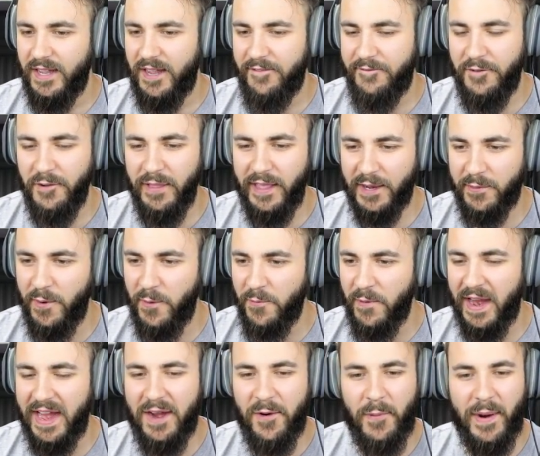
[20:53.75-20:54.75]
I feel like we're
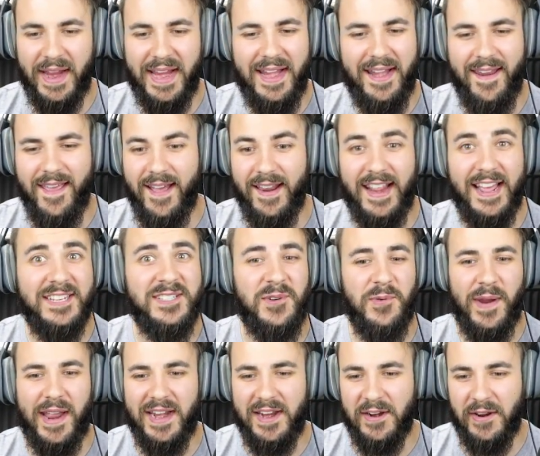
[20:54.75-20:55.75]
weighing down our
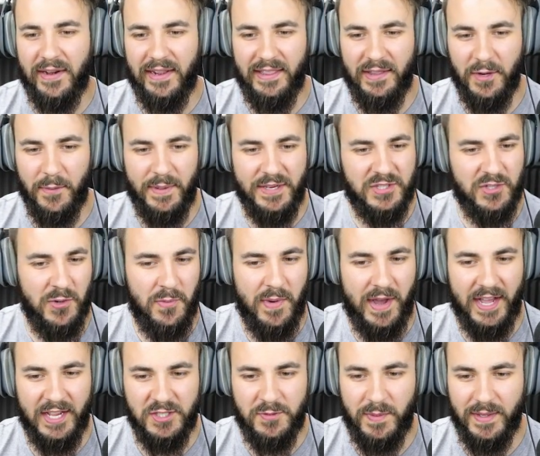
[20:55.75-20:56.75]
Pteranodon a little bit too
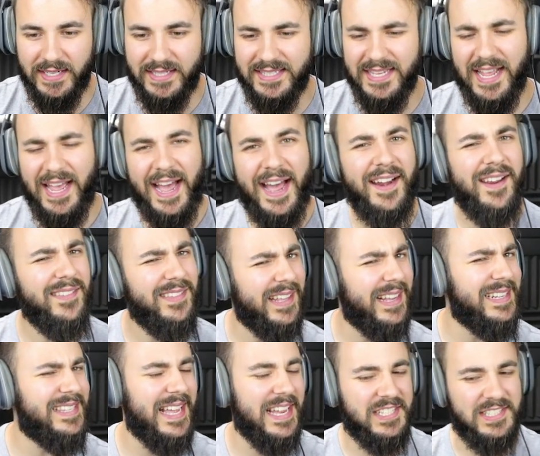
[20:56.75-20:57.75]
much, but I don't
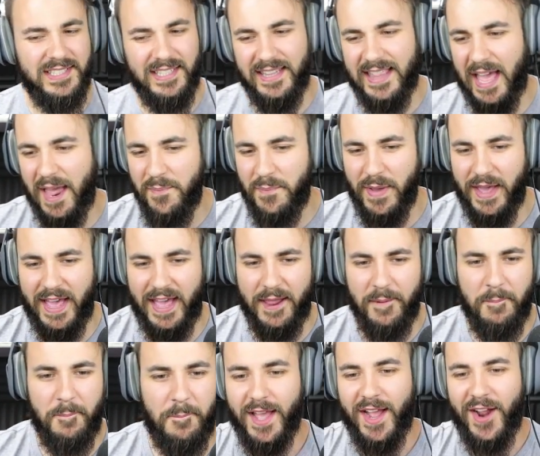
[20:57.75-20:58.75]
think it's actually that bad.